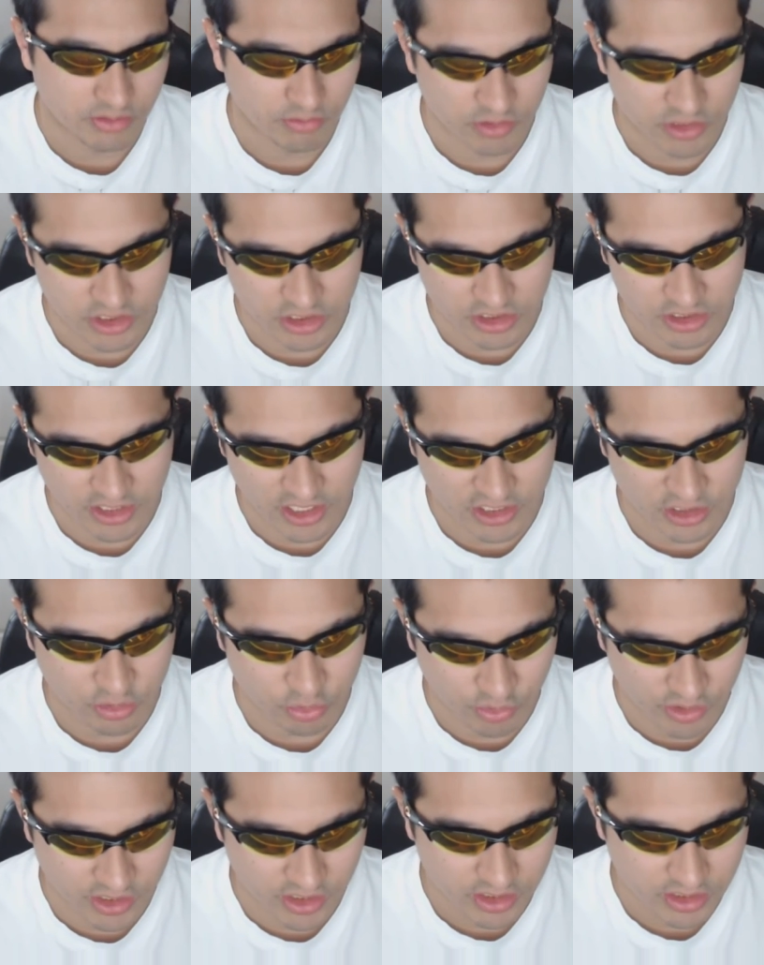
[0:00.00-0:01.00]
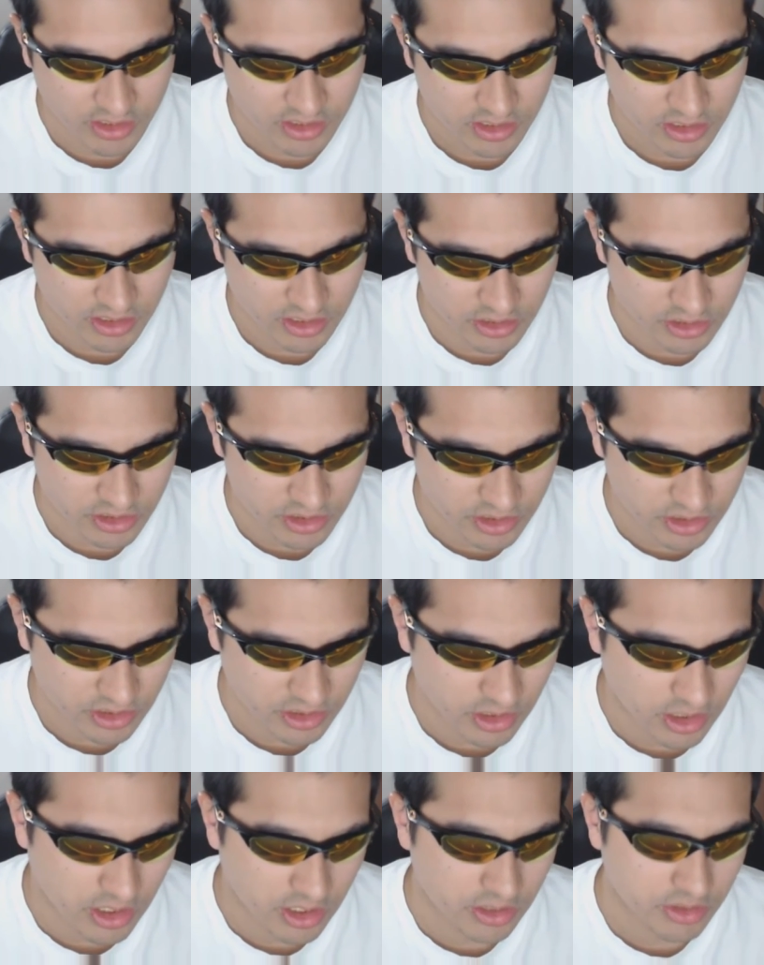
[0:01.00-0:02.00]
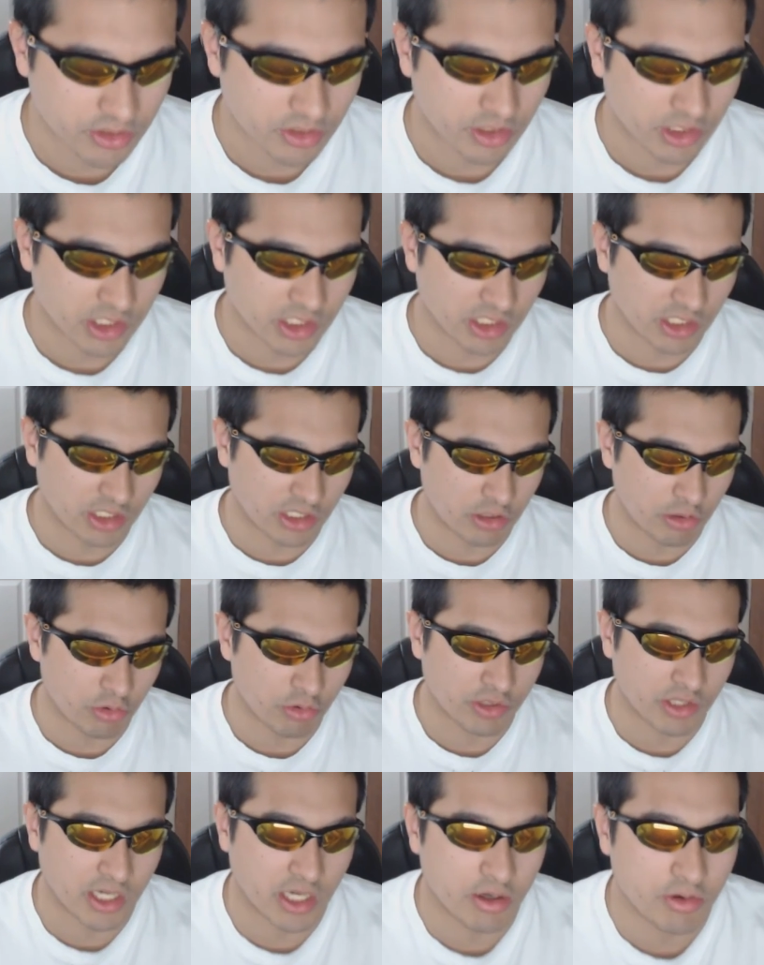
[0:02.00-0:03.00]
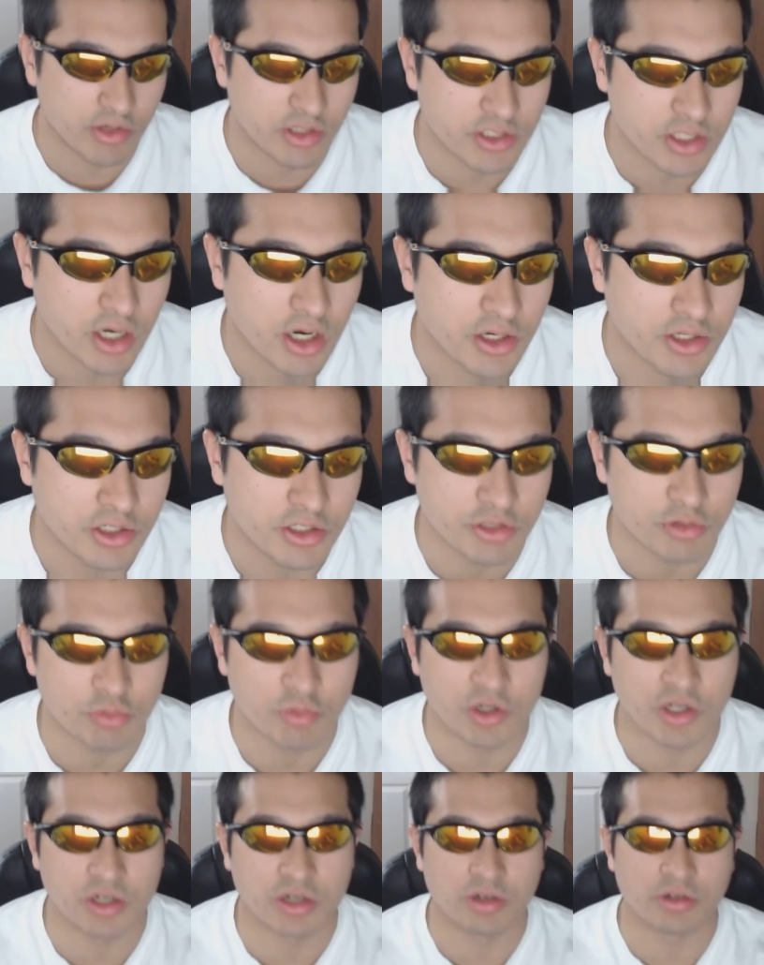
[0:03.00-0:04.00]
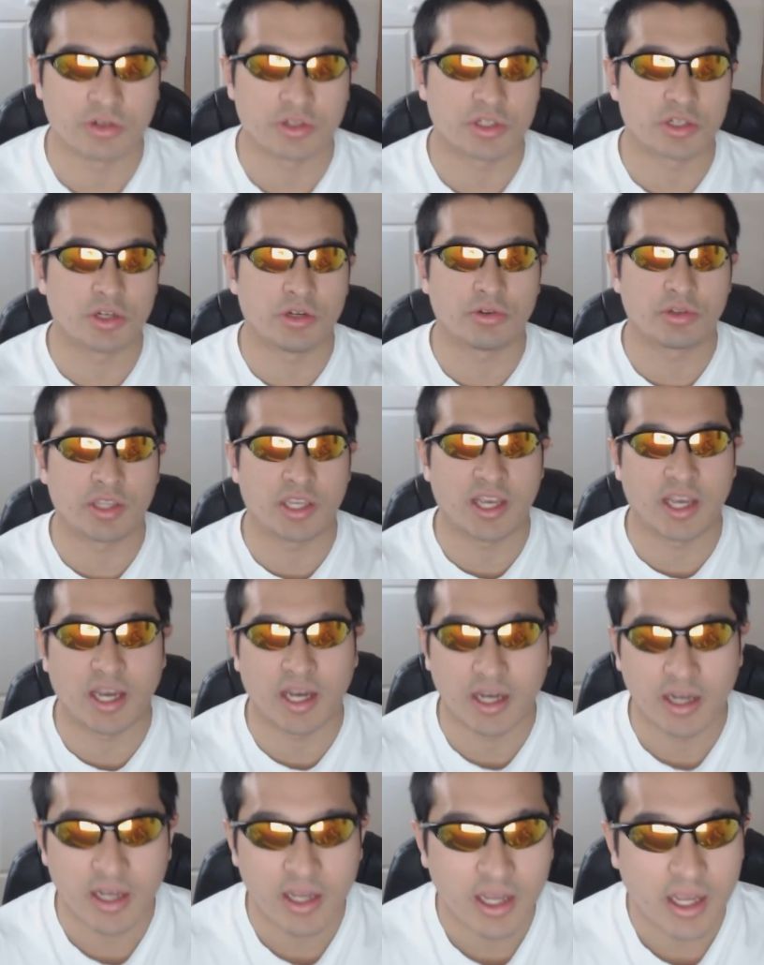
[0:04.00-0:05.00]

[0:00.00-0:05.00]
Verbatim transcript: which is next week, is called He Who Carries On His Will. So yeah.